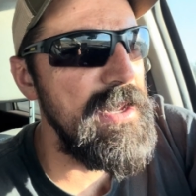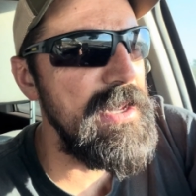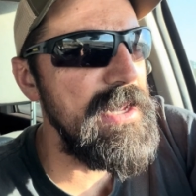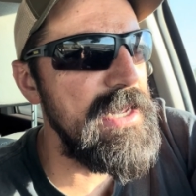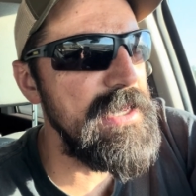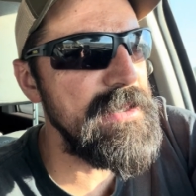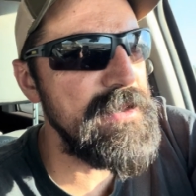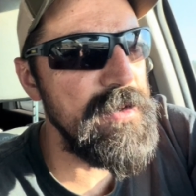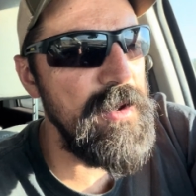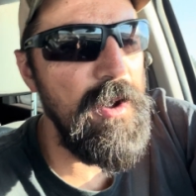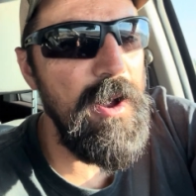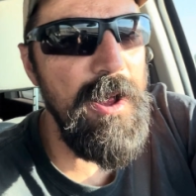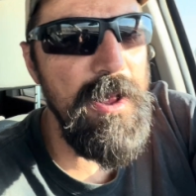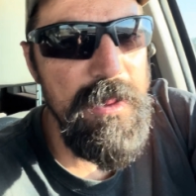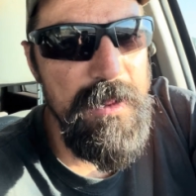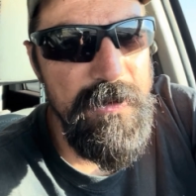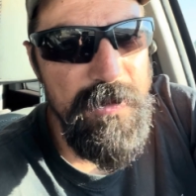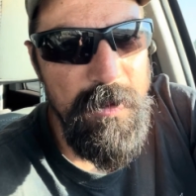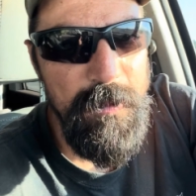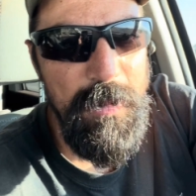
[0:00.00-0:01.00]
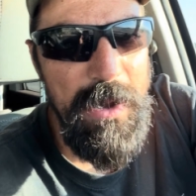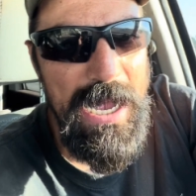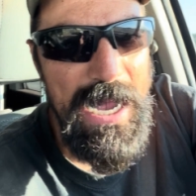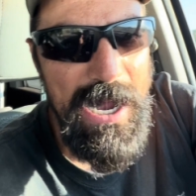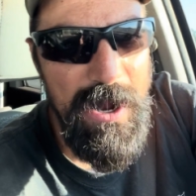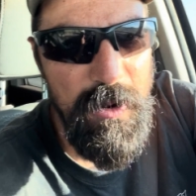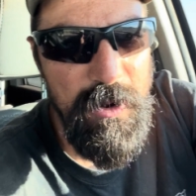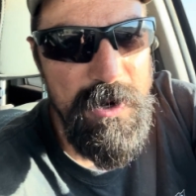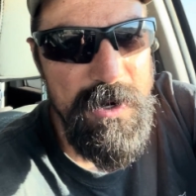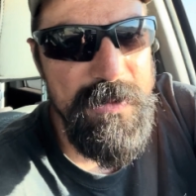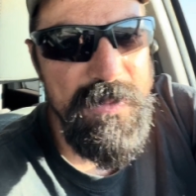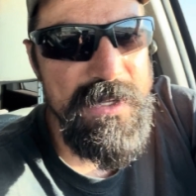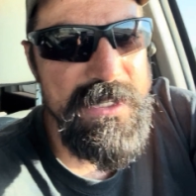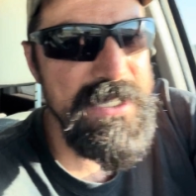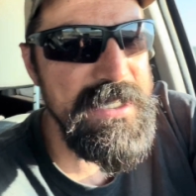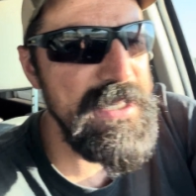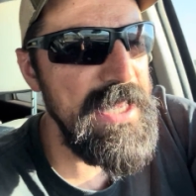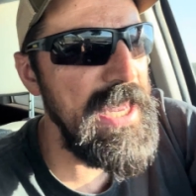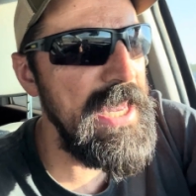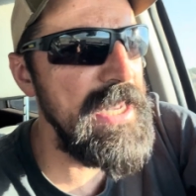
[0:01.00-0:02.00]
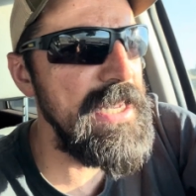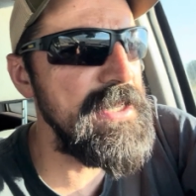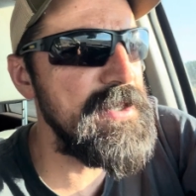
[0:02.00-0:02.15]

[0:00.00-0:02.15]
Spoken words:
And so all of the power in the state